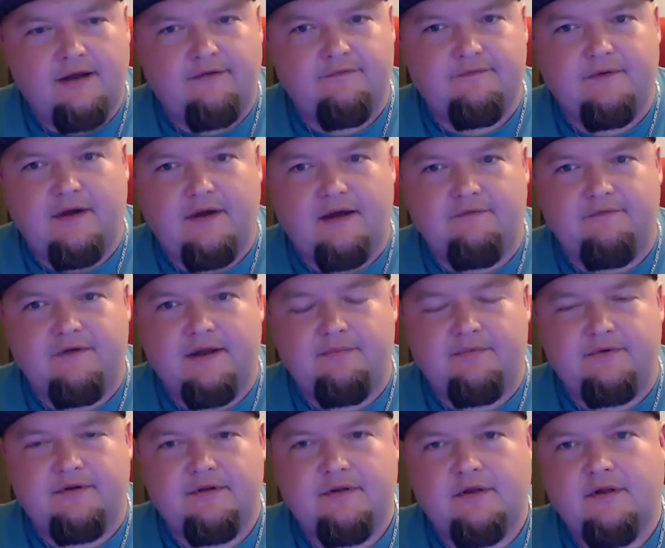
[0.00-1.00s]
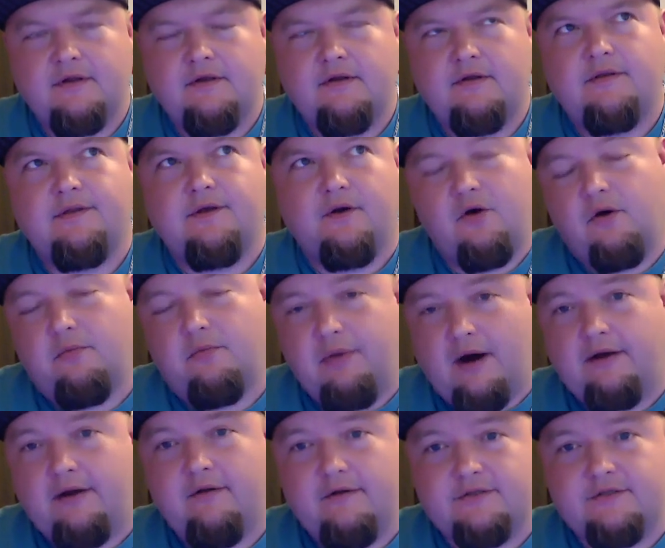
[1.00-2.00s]
I've I vaped the whole
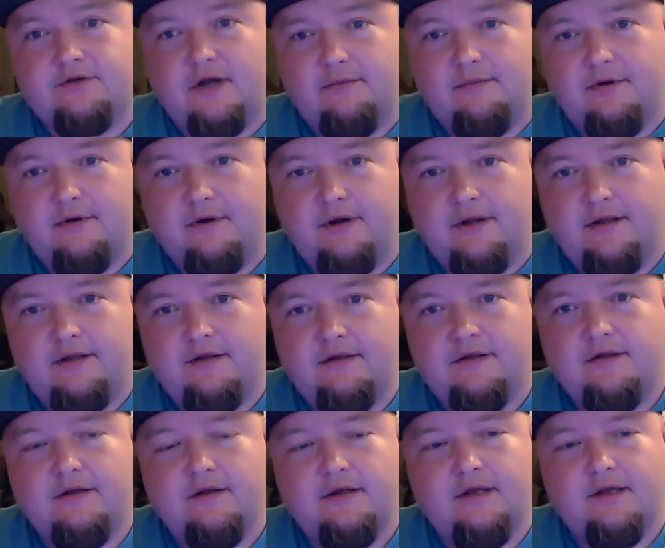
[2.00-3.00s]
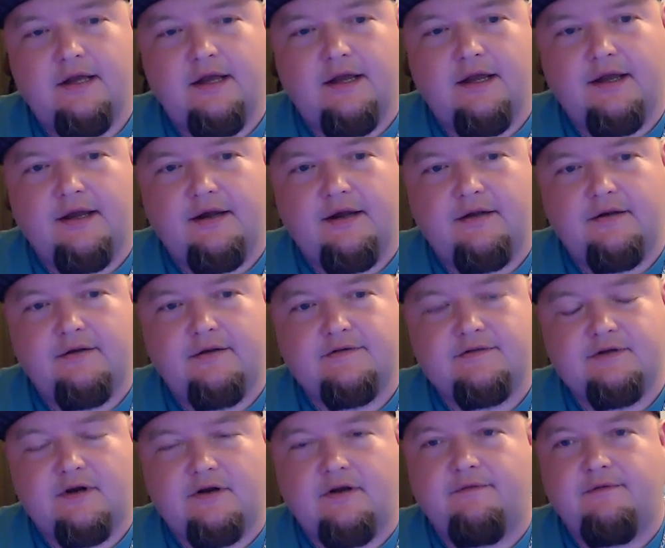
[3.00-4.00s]
bottle of strawberry and
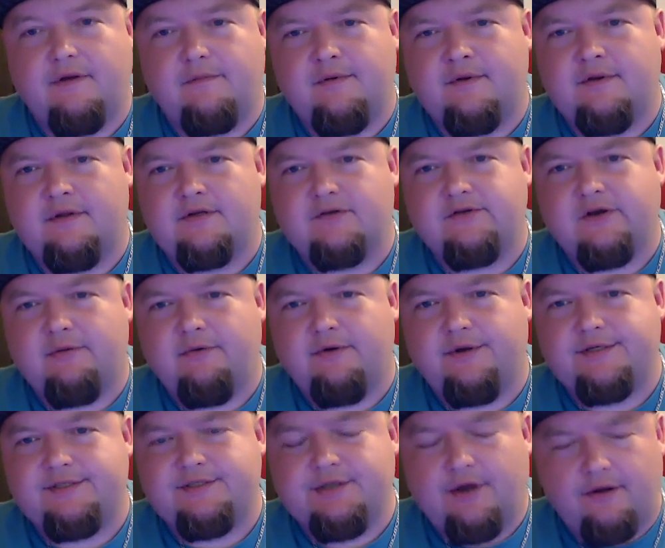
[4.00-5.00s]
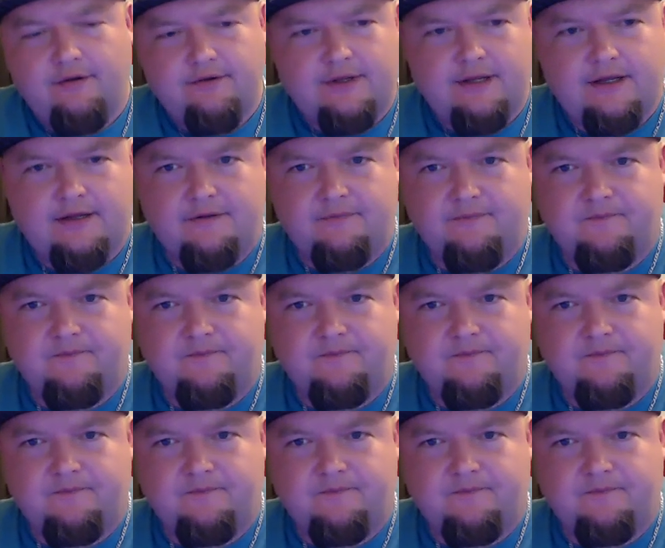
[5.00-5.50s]
started vaping the strawberry salt nick